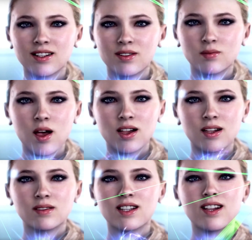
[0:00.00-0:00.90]
Good
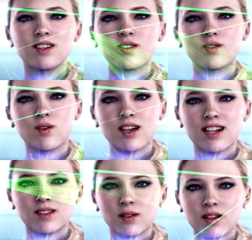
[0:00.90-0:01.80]
morning, Anthony.
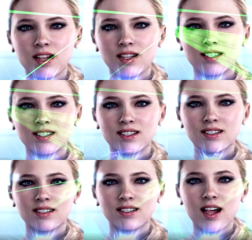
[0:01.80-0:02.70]
Did you have a
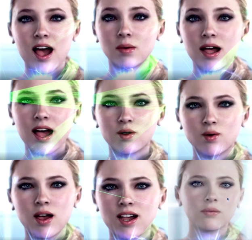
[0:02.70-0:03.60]
restful sleep, sir?